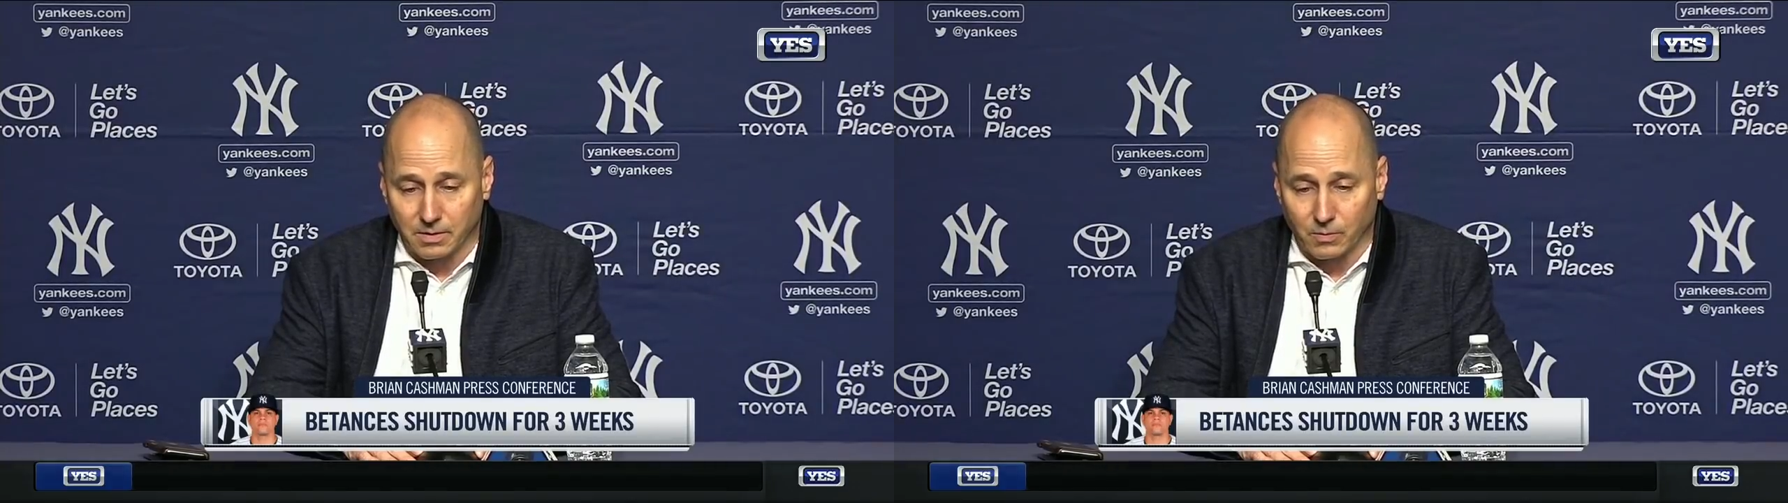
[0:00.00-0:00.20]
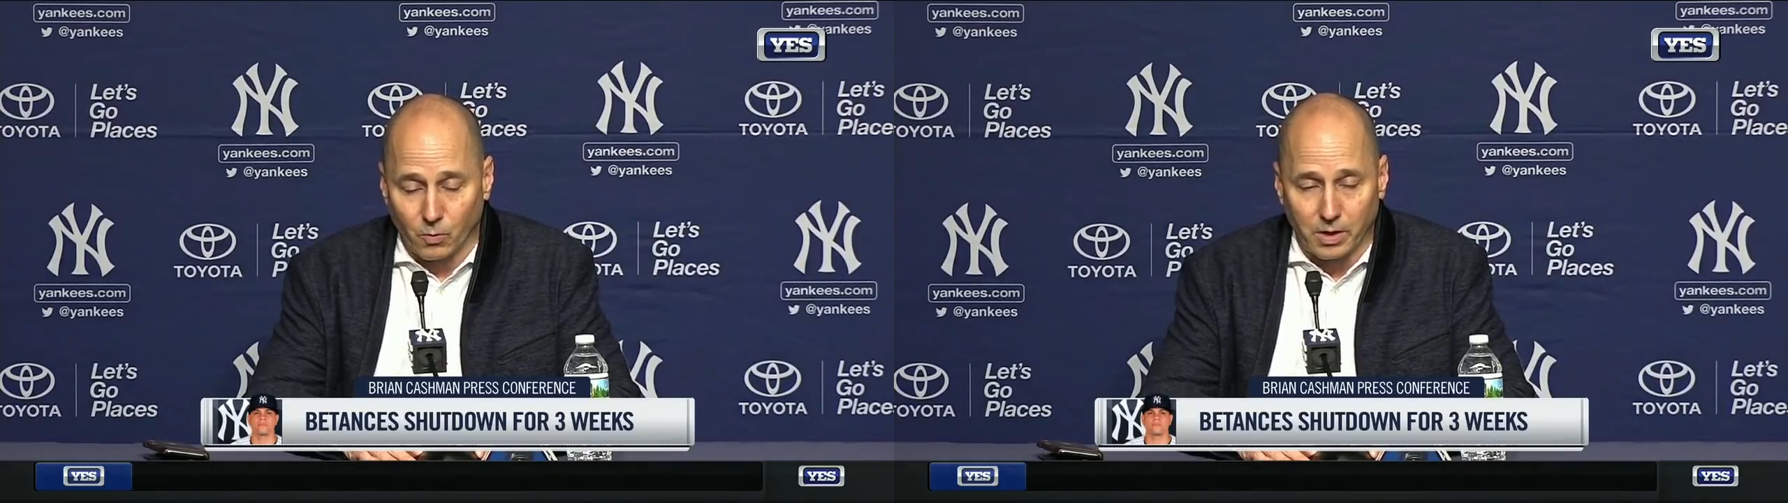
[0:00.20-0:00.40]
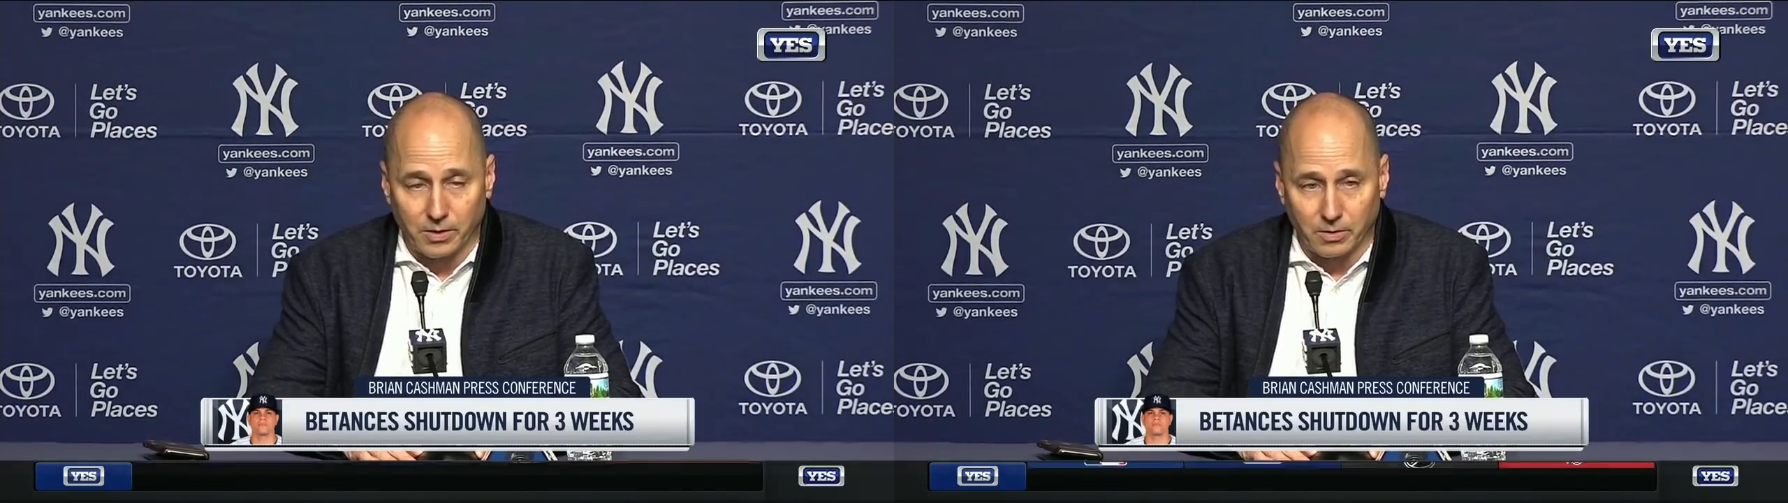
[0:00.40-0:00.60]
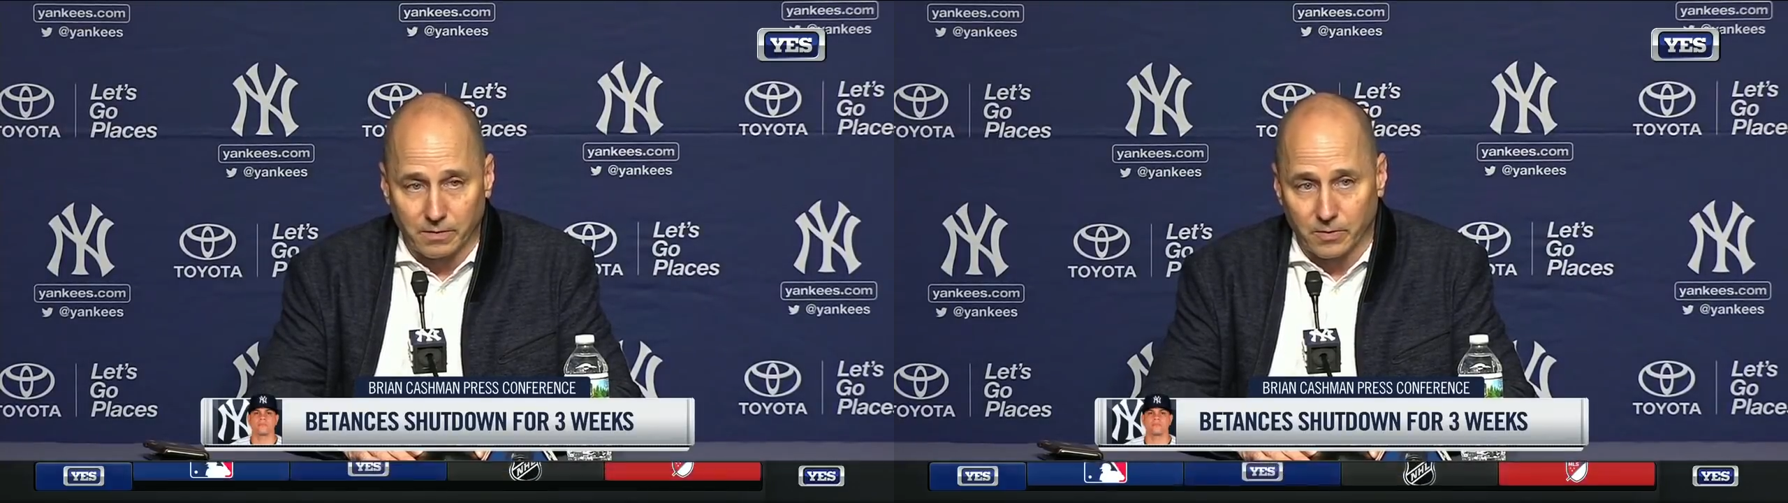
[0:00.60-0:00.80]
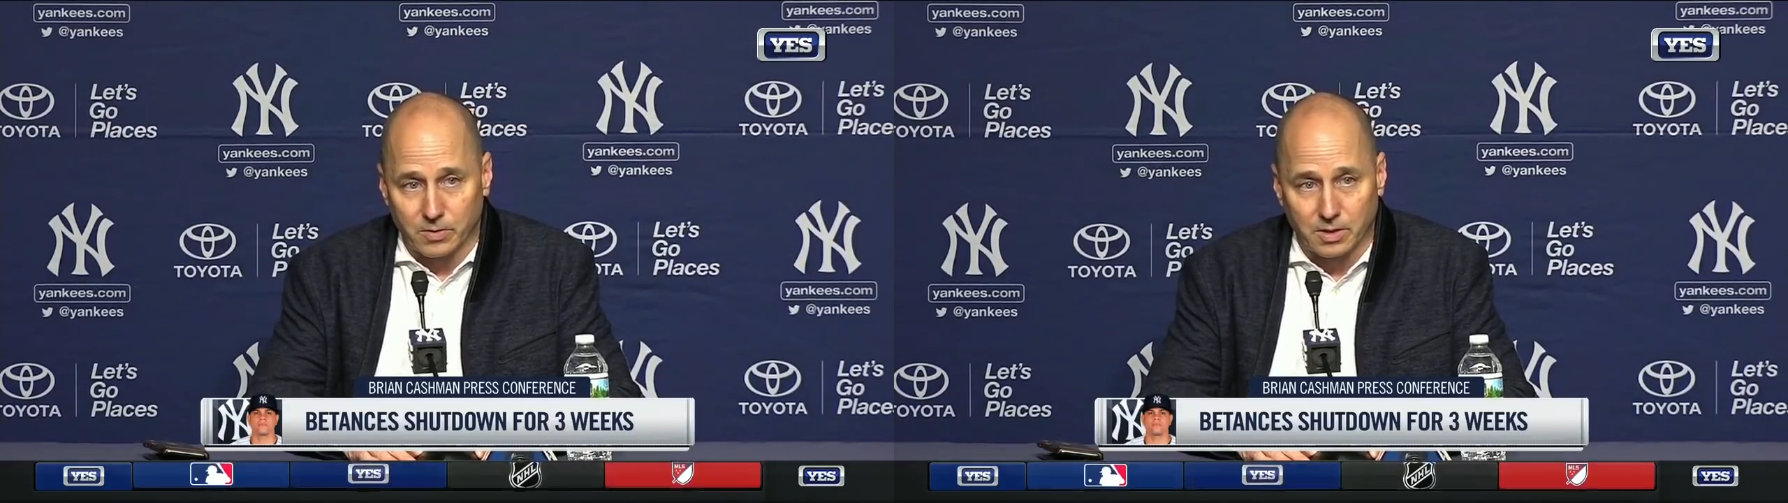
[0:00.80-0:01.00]
one or the
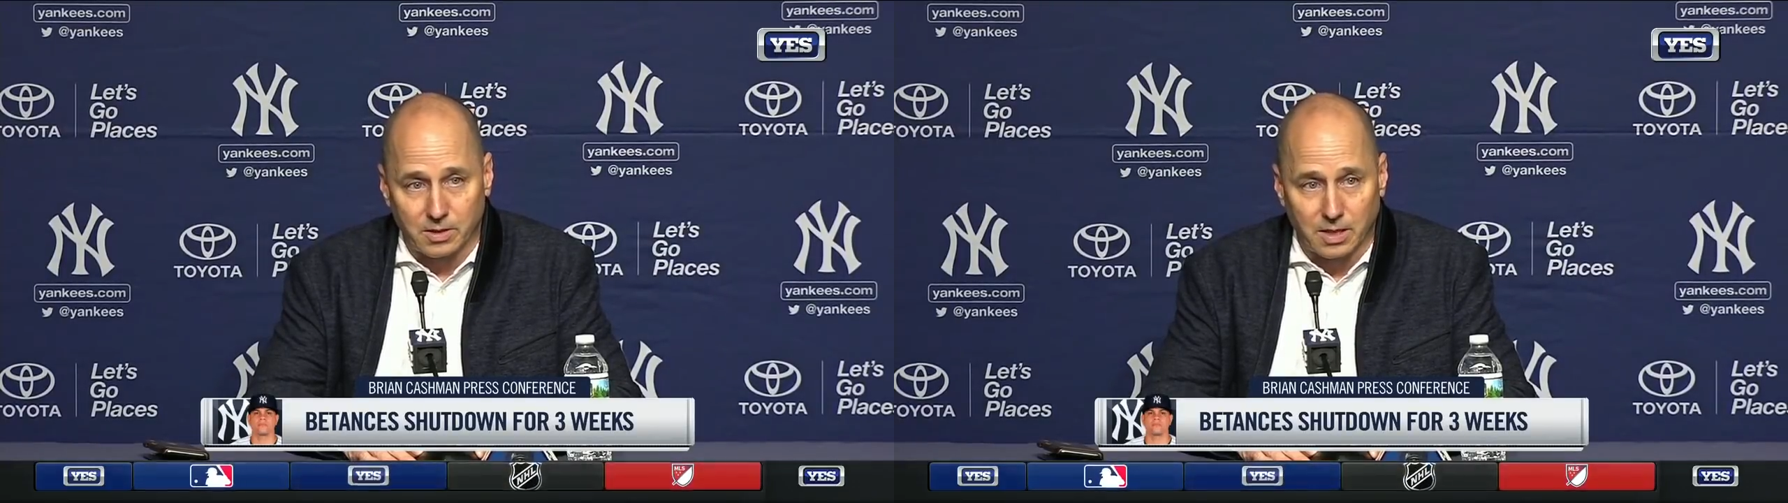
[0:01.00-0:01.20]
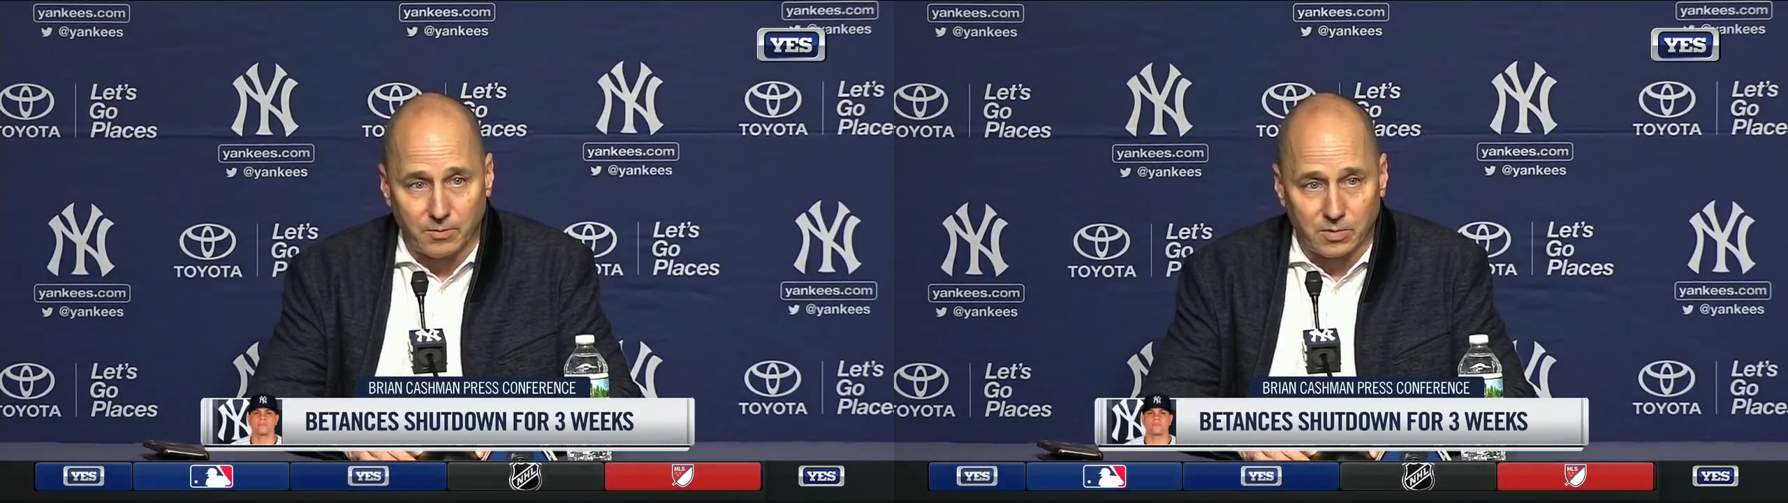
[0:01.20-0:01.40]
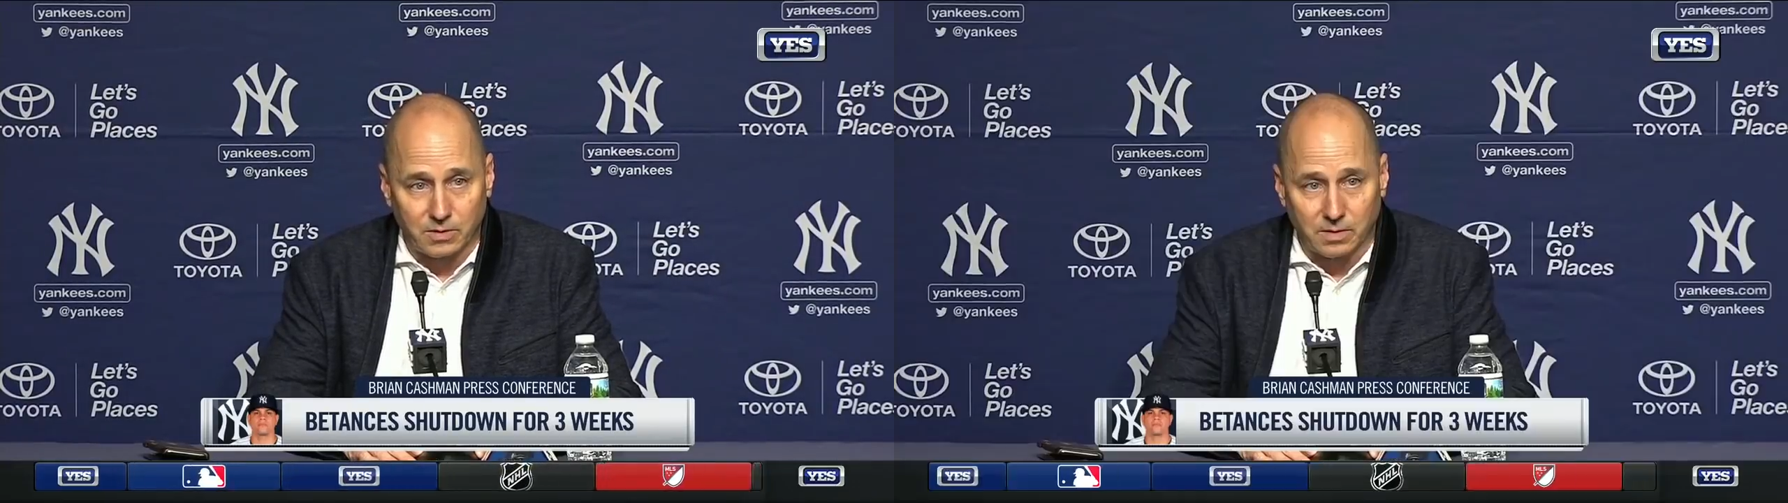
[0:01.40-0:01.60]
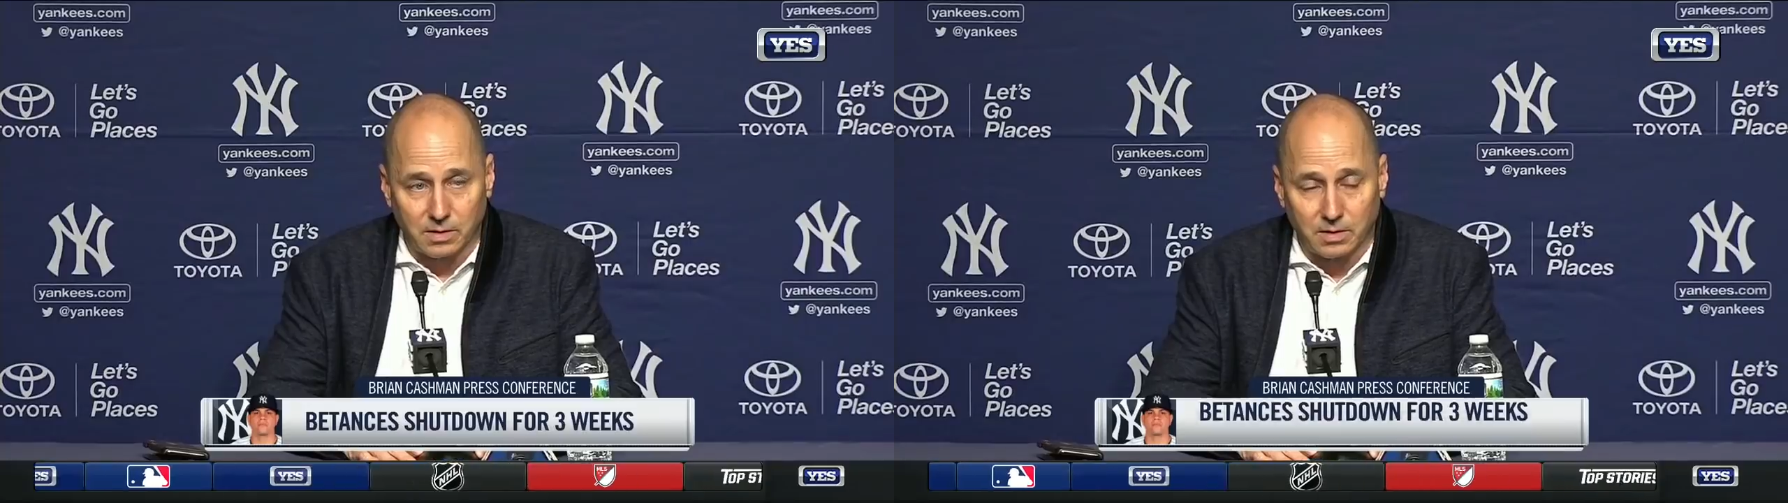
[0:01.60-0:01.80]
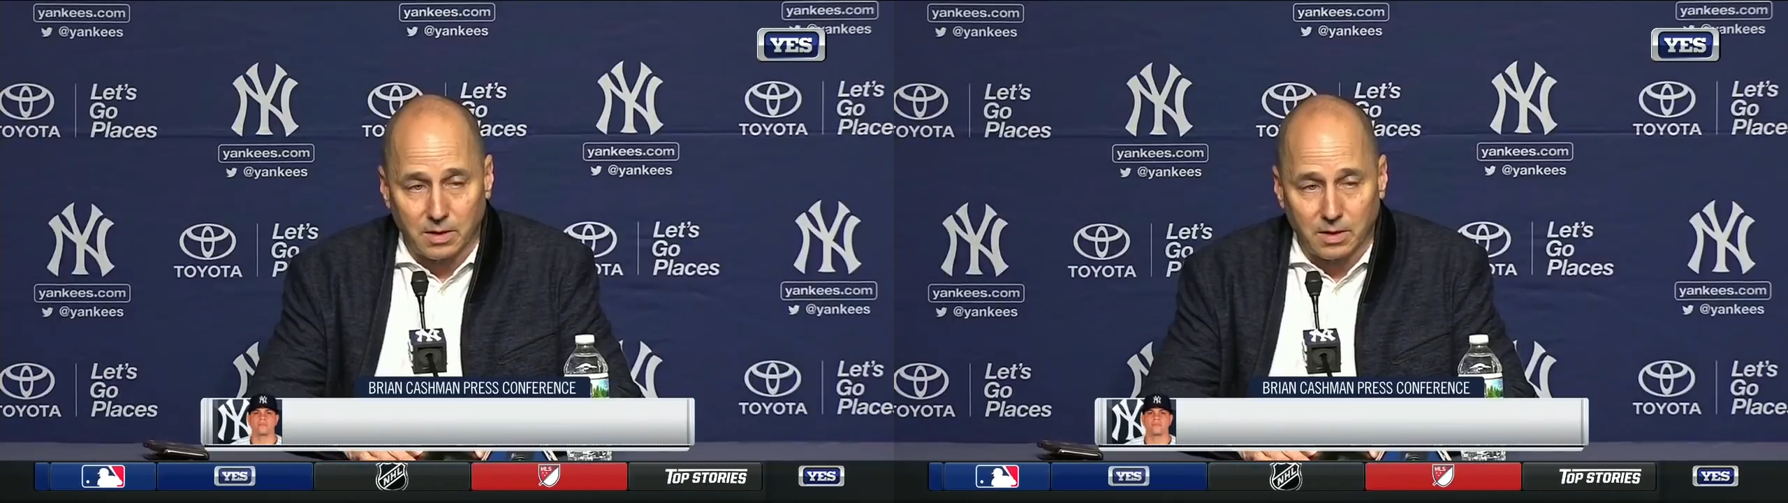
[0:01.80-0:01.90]
first attempt of the